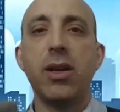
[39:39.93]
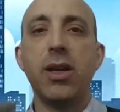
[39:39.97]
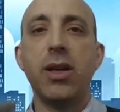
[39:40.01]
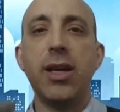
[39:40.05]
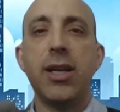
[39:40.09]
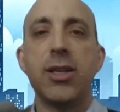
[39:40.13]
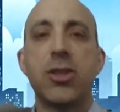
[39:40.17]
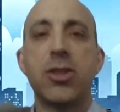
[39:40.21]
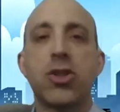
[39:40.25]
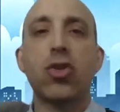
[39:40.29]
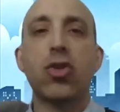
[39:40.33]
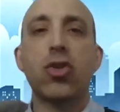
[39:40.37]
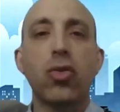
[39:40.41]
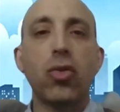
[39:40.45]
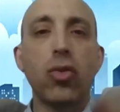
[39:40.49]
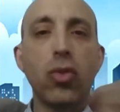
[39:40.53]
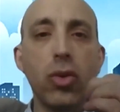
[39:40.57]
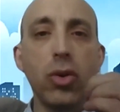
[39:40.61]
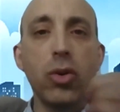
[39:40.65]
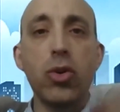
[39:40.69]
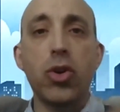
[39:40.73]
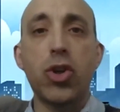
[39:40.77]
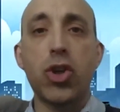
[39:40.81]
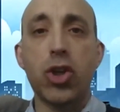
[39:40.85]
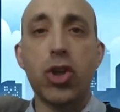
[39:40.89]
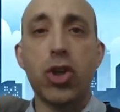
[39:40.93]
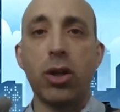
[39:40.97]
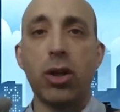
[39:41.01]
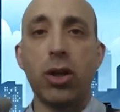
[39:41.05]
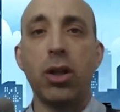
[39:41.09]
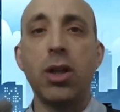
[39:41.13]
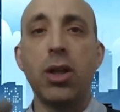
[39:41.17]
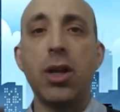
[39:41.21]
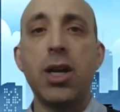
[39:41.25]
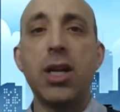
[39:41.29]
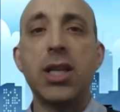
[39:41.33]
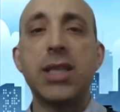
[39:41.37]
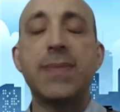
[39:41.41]
It's crucial
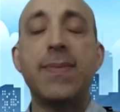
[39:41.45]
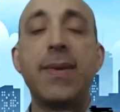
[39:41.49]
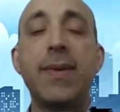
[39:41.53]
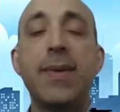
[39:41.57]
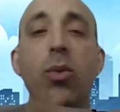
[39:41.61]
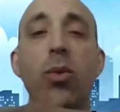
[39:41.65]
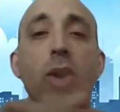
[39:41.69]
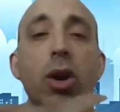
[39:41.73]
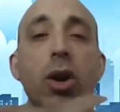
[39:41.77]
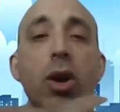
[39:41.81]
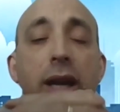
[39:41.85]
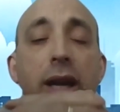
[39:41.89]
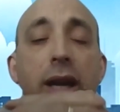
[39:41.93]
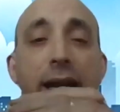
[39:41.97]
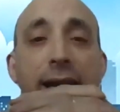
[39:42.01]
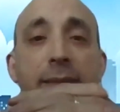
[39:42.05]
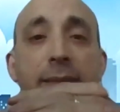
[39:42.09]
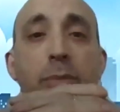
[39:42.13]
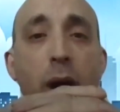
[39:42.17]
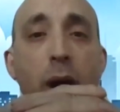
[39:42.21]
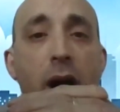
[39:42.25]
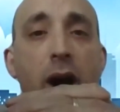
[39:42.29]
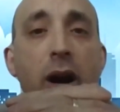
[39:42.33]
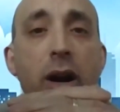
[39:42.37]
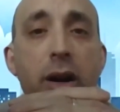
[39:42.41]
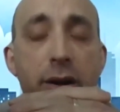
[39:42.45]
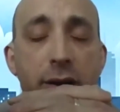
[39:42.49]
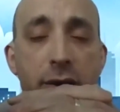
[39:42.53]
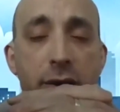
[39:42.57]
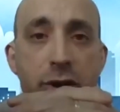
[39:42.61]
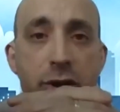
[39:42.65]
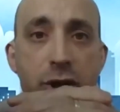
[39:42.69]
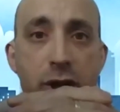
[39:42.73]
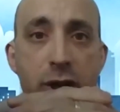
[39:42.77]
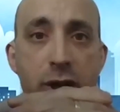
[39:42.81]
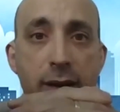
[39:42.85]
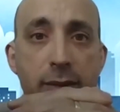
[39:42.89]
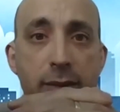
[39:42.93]
to be working in
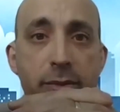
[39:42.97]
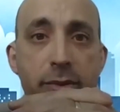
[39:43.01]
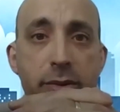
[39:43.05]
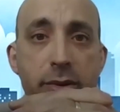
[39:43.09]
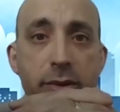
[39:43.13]
partnership,